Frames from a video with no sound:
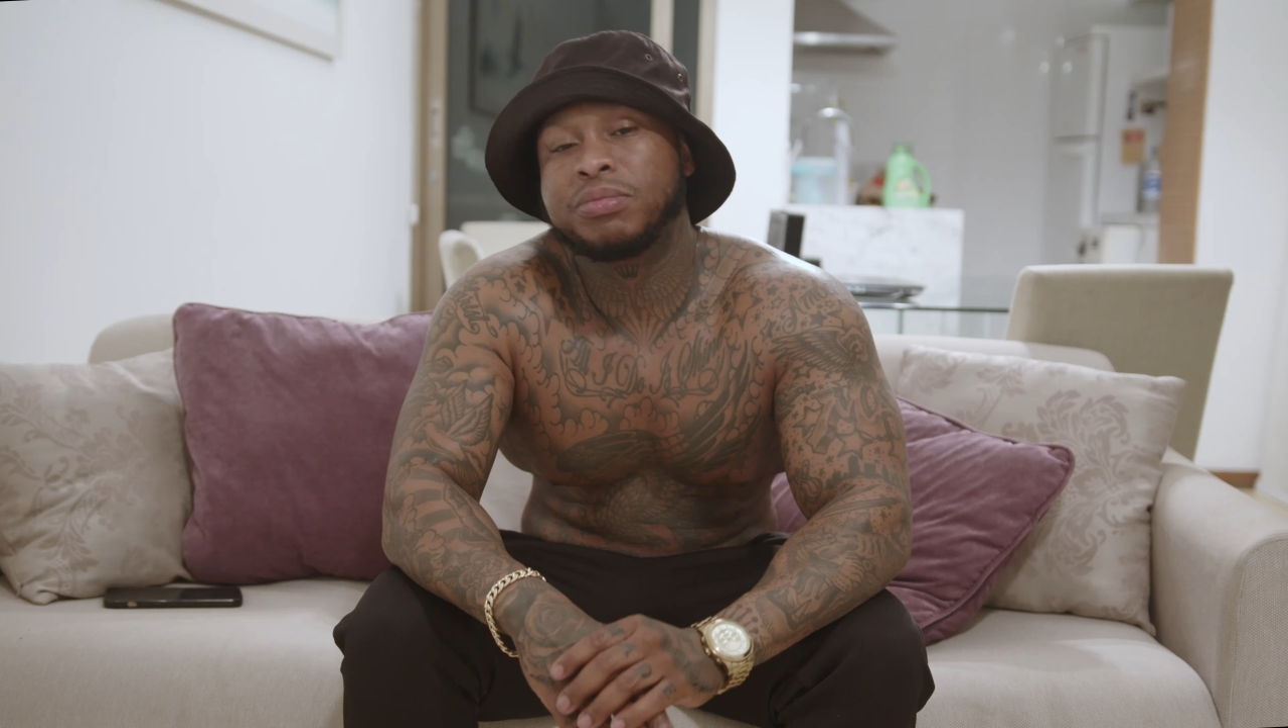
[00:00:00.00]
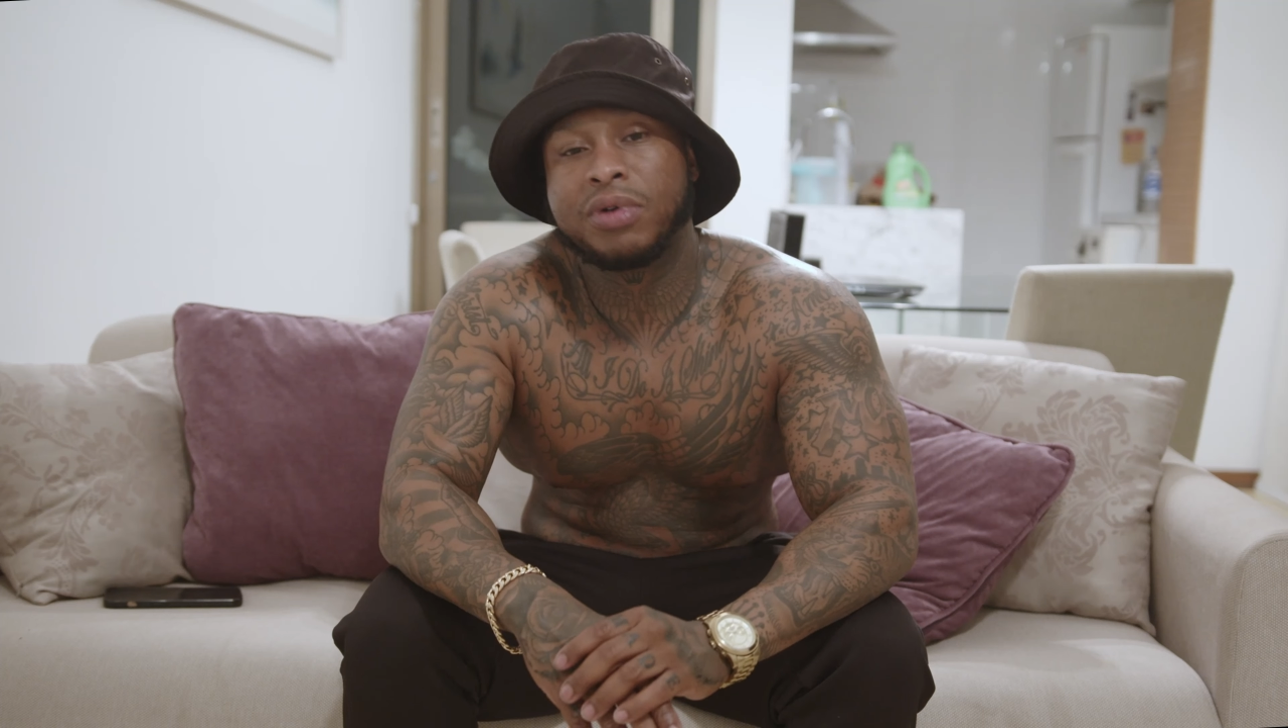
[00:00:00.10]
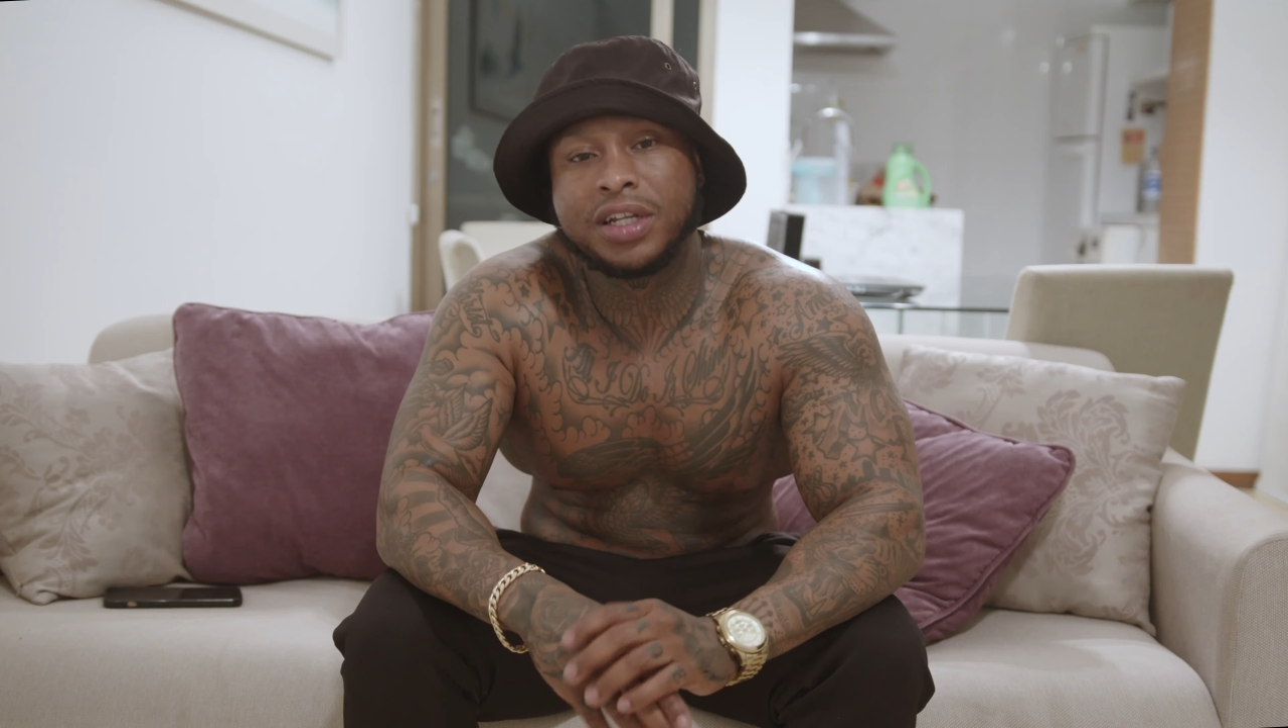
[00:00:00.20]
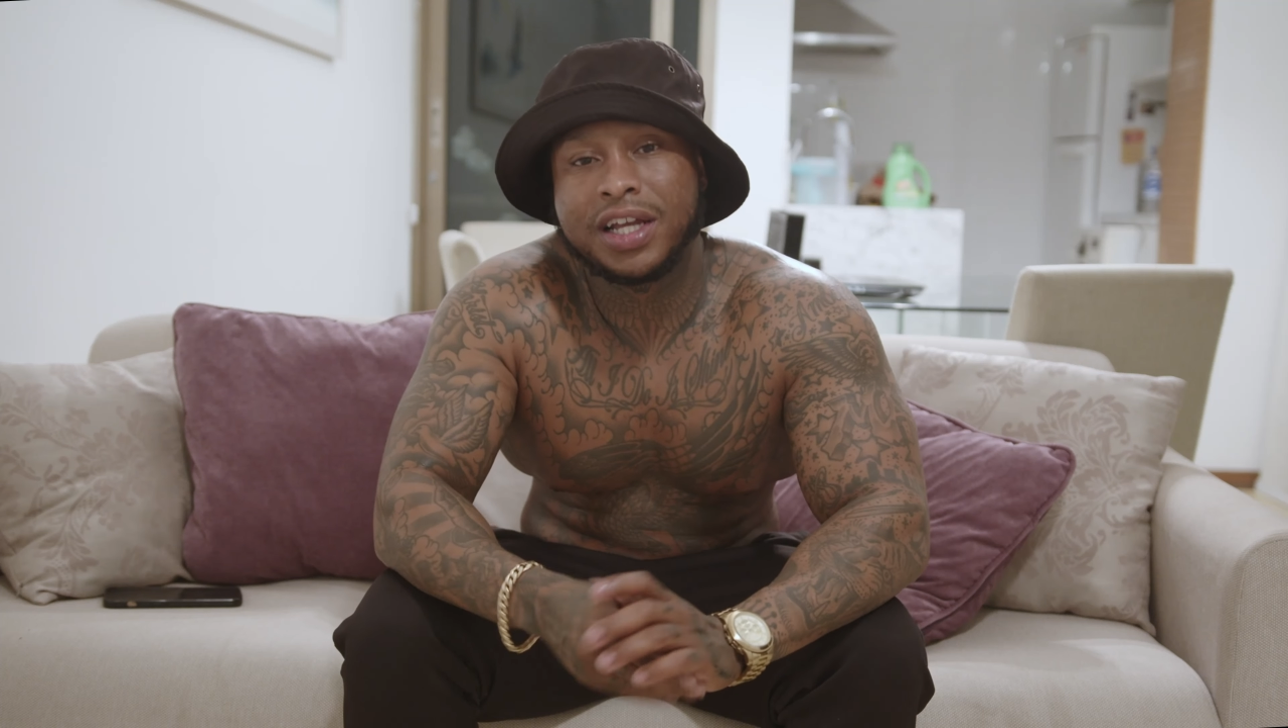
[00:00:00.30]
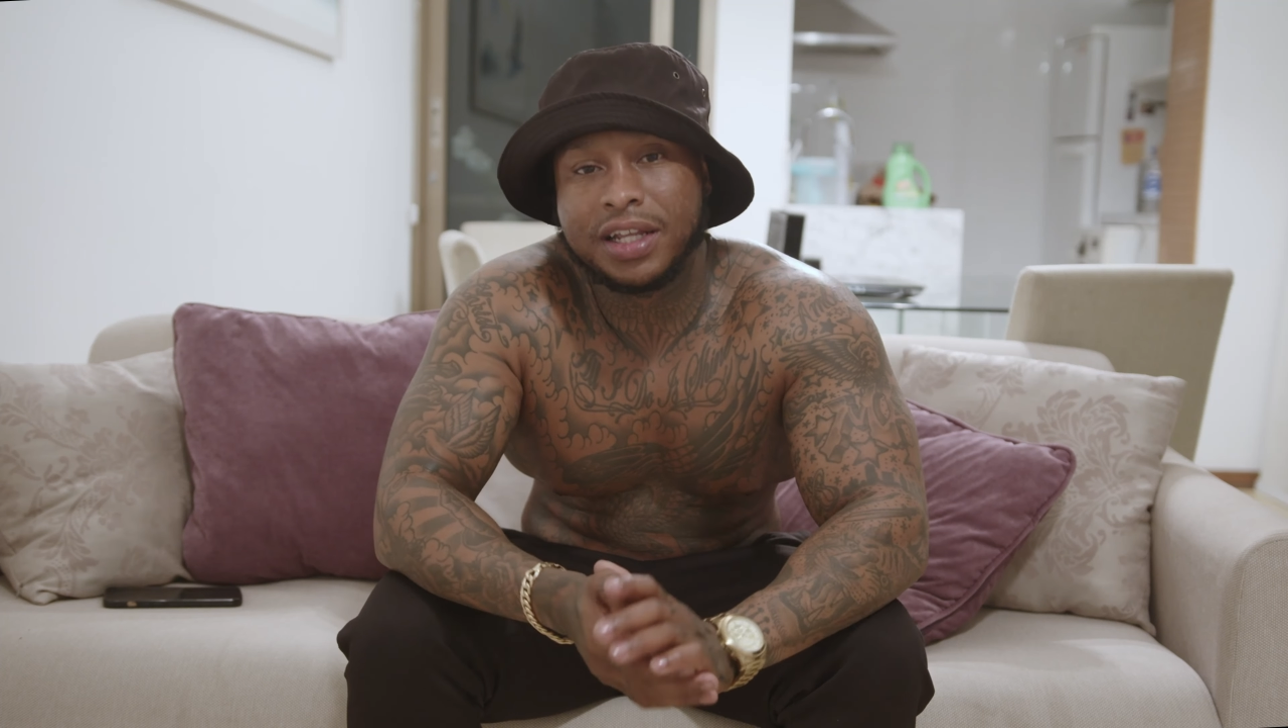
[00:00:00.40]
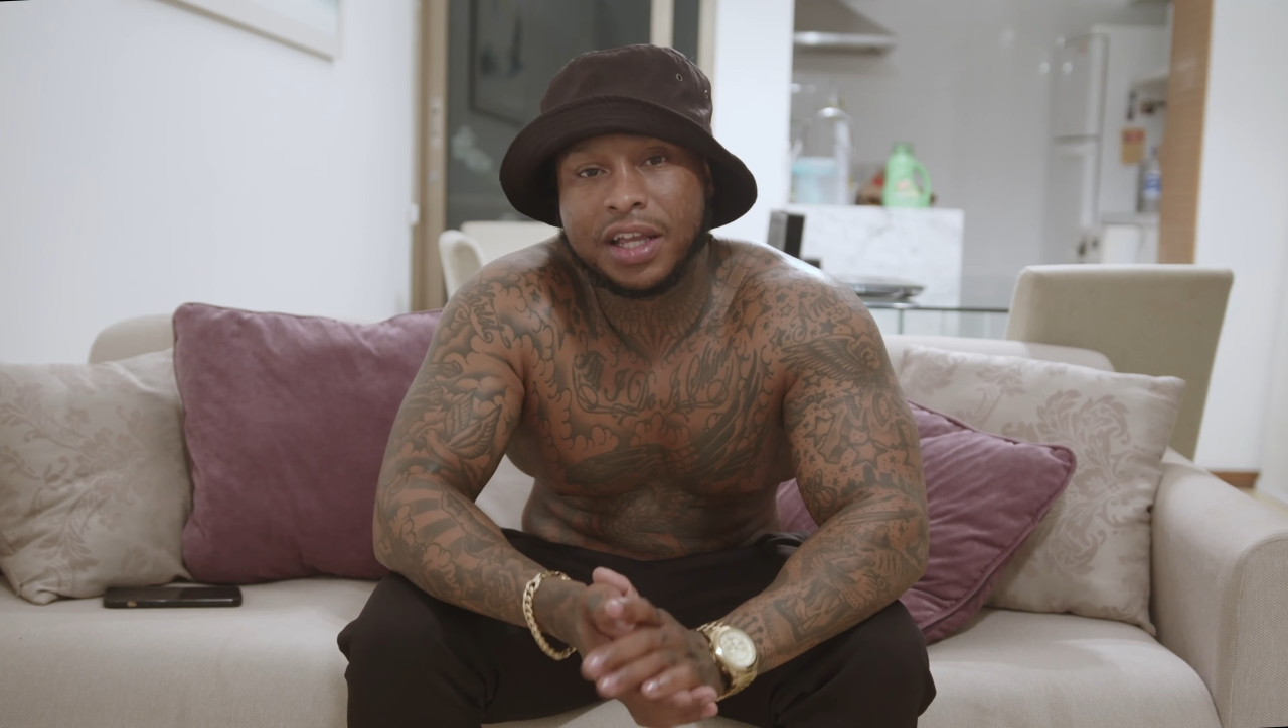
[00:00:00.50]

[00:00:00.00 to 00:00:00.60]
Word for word: money at the